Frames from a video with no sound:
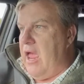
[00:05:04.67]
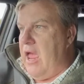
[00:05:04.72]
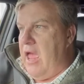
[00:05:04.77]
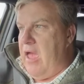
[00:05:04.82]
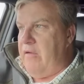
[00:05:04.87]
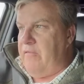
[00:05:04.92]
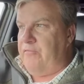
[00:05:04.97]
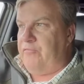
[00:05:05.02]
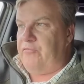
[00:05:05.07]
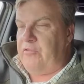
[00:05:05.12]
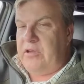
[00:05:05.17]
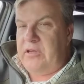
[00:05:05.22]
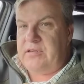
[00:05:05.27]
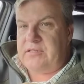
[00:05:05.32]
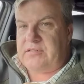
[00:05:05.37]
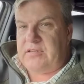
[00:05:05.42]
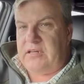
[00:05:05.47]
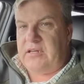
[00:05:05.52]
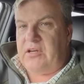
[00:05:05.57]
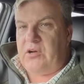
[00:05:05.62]
Every
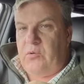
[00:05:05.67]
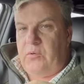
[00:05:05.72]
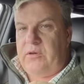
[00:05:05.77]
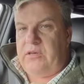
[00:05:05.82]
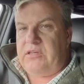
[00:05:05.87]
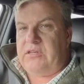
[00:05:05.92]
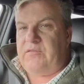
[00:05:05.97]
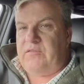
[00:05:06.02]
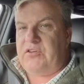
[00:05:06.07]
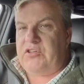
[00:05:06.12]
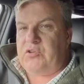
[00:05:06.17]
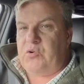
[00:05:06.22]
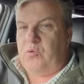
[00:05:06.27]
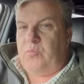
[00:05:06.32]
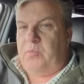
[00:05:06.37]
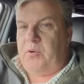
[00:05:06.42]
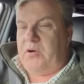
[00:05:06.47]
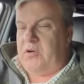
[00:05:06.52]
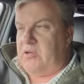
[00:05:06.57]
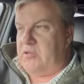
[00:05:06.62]
single individual
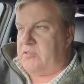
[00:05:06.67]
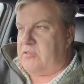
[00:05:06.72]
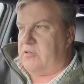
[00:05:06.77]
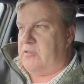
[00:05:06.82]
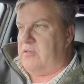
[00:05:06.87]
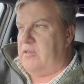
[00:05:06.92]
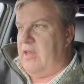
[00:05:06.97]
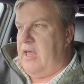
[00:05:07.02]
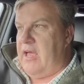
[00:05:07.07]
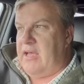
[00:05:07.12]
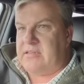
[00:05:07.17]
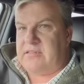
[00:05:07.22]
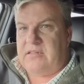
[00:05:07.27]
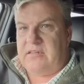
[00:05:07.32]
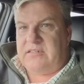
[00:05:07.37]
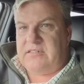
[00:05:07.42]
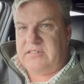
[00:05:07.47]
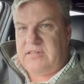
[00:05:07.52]
person has a